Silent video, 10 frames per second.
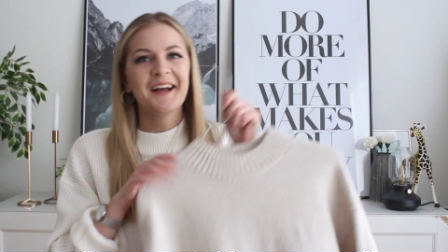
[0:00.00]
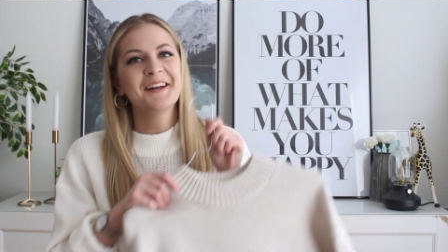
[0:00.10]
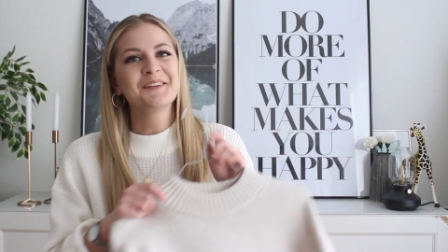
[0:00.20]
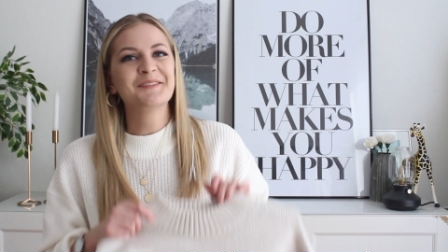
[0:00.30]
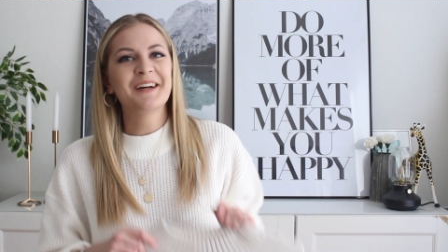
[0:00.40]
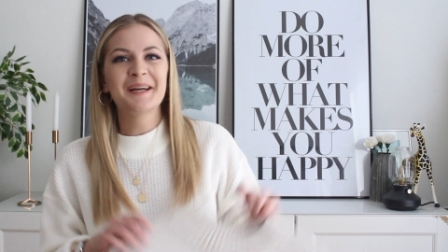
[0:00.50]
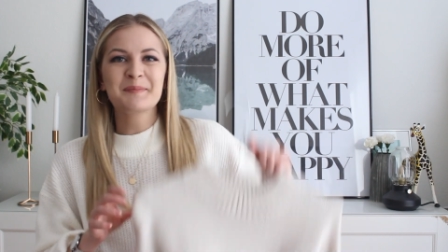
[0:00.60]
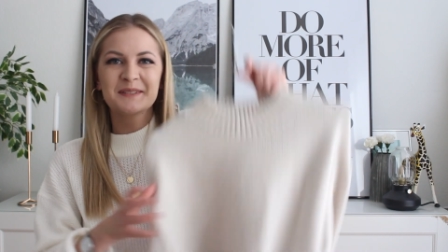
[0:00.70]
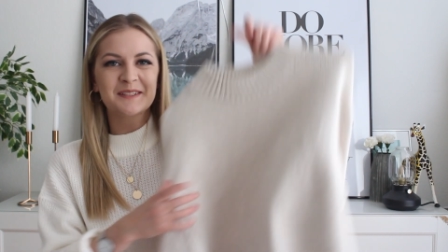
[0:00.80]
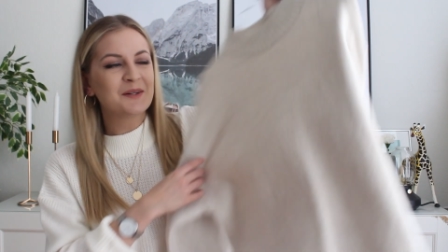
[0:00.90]
kind of
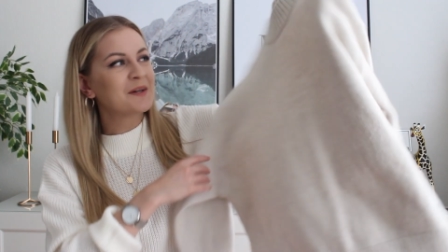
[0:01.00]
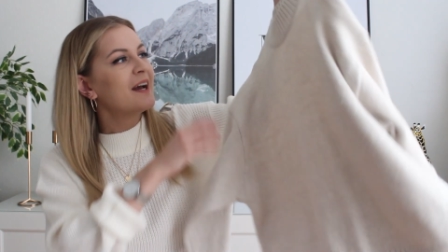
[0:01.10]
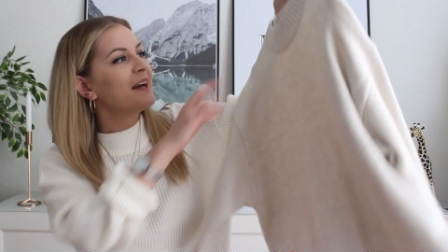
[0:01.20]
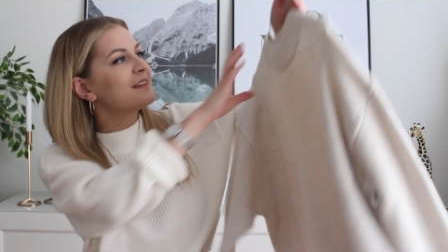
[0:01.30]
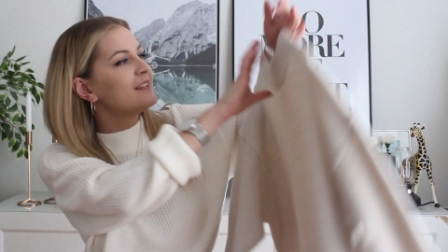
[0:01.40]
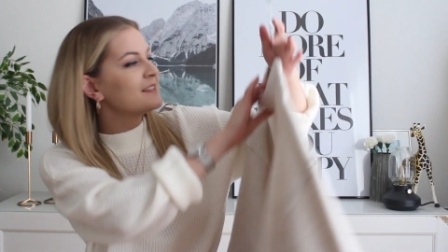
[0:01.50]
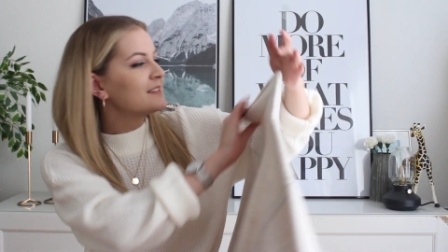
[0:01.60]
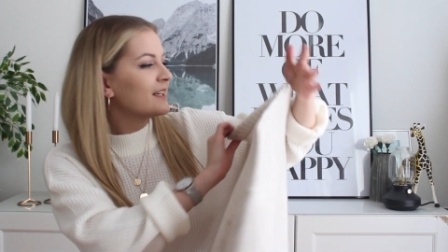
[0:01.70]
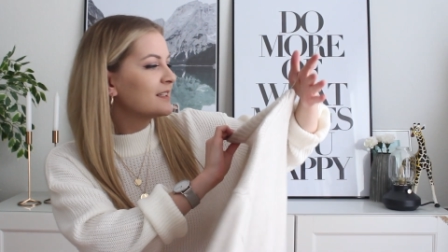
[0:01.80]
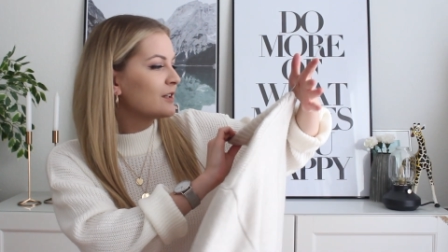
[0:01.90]
vibe so
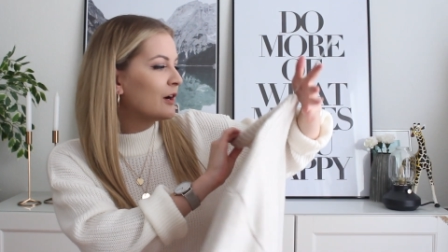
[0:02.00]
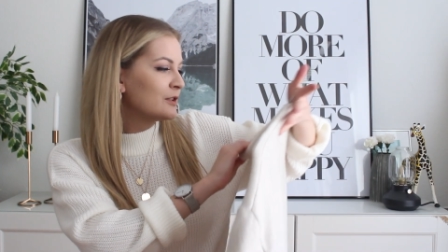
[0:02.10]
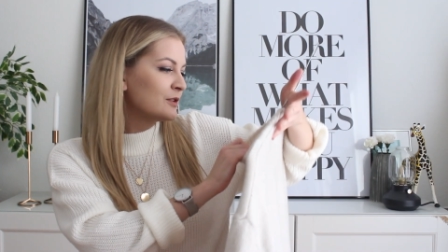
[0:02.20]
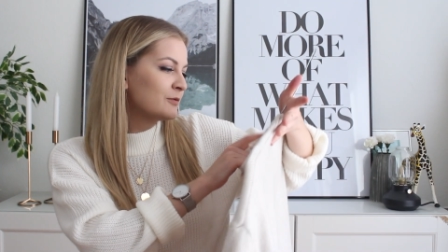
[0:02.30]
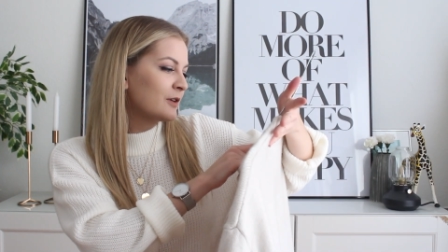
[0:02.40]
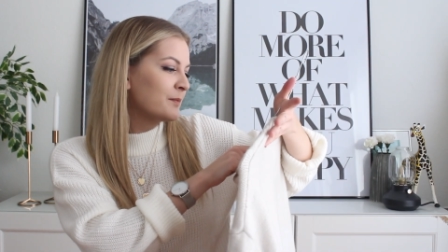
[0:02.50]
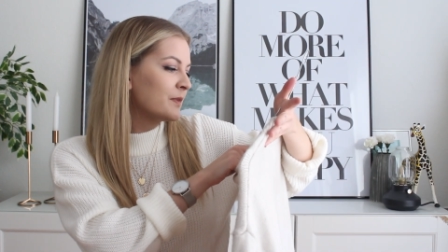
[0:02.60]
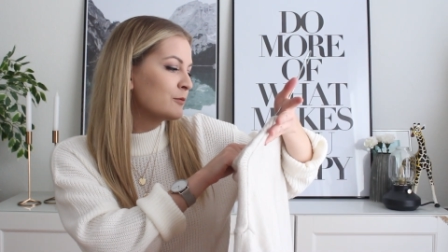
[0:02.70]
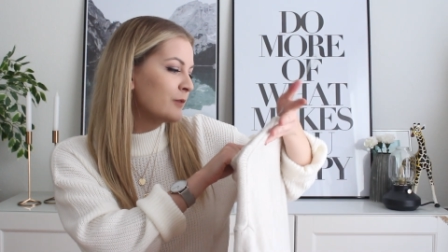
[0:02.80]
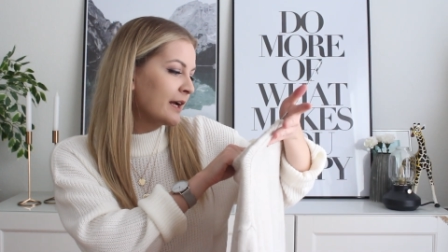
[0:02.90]
this is also from
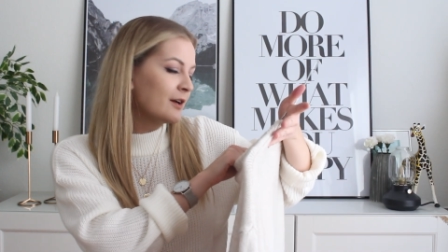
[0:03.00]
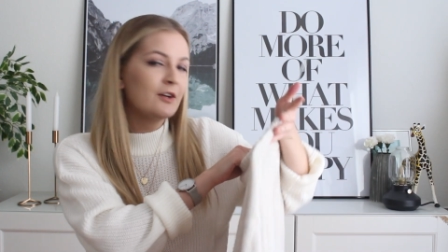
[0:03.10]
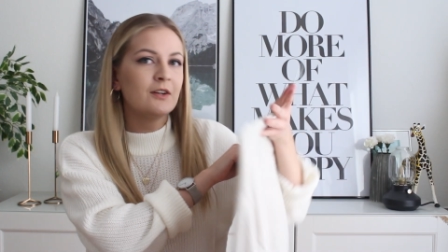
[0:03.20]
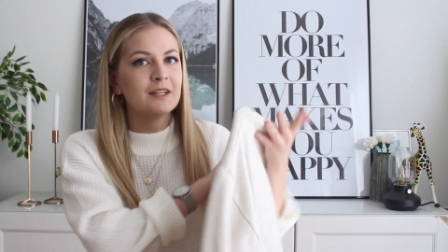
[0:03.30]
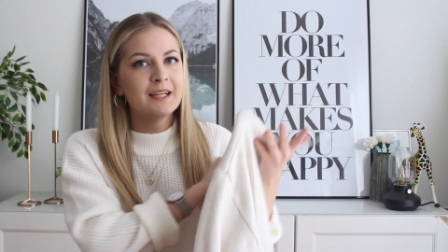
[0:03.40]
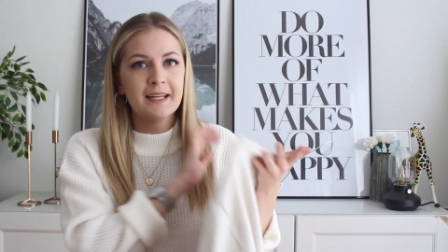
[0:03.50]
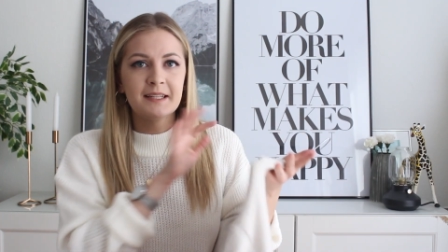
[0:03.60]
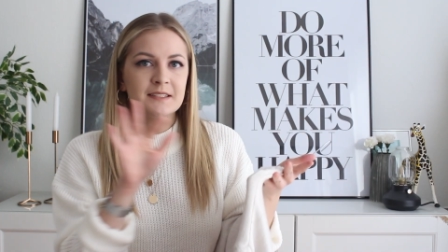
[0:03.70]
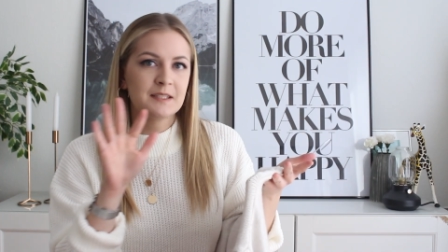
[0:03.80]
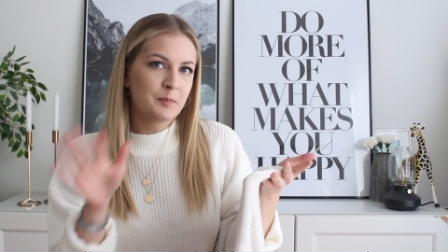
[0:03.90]
the regular
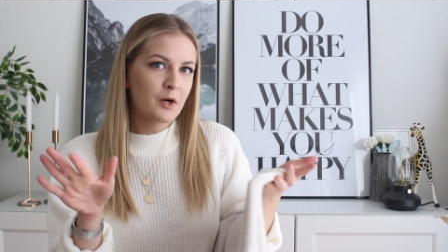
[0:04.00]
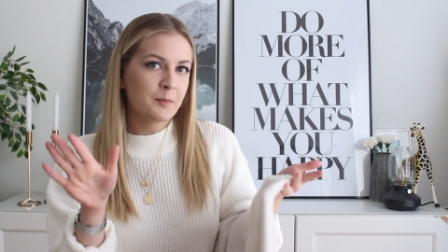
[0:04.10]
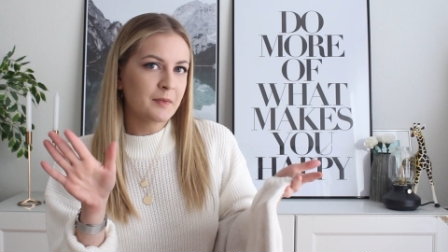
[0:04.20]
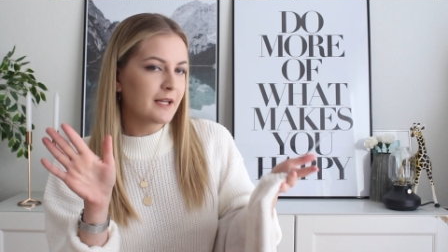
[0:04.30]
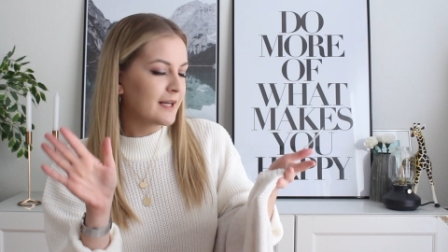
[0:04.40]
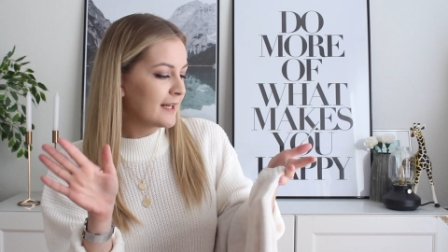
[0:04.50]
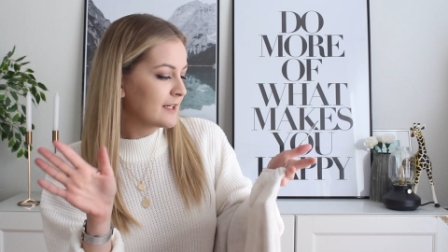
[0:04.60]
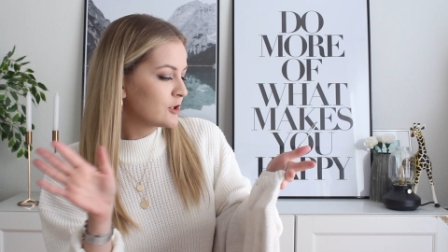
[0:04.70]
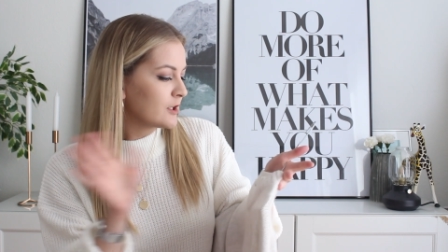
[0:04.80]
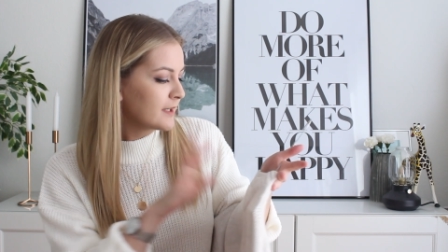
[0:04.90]
ladies department at
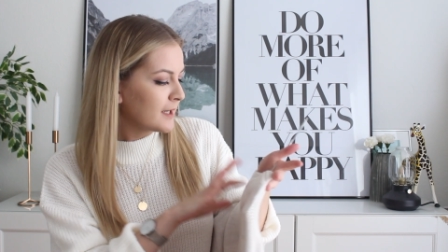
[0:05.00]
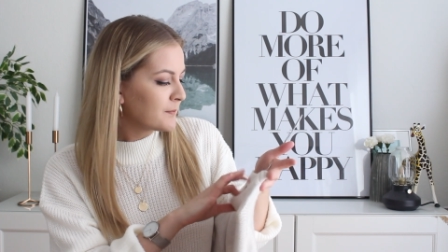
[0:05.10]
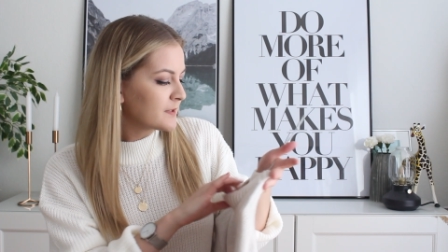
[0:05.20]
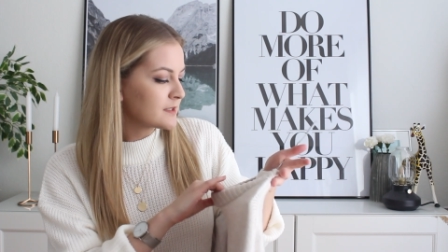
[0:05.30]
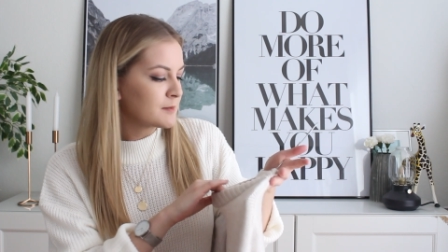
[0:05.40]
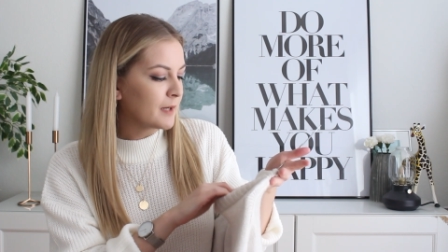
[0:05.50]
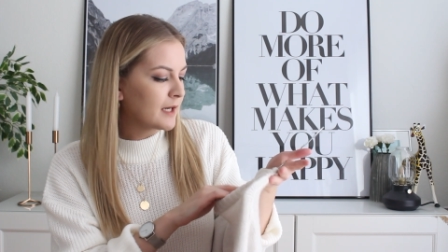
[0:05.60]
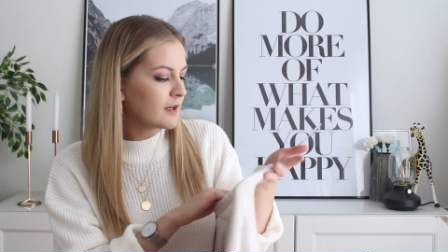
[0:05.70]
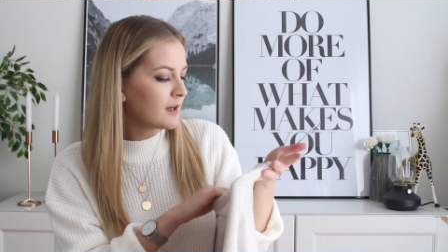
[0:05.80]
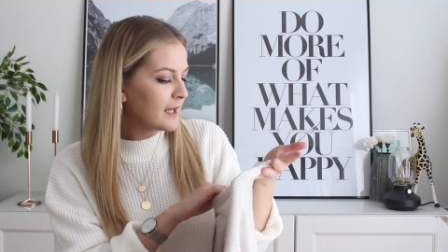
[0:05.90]
H&M this is the
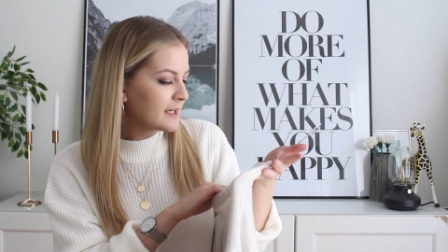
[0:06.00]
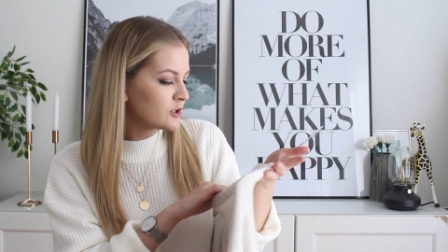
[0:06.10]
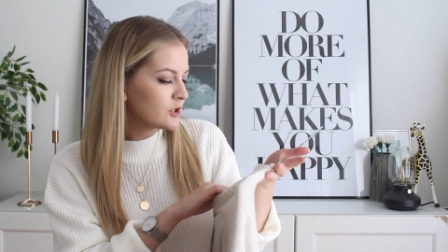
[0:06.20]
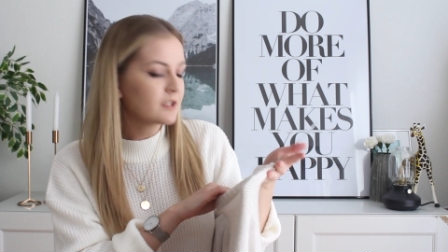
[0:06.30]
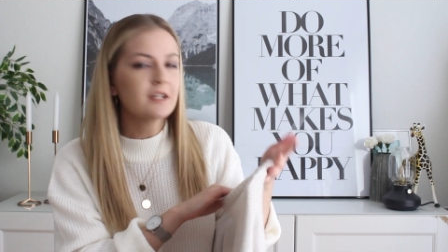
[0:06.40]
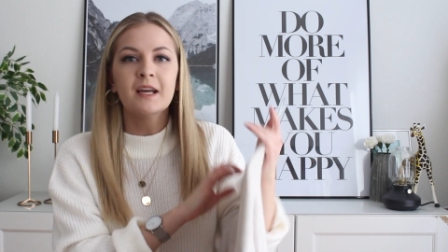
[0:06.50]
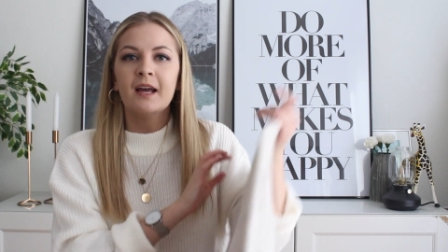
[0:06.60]
main collection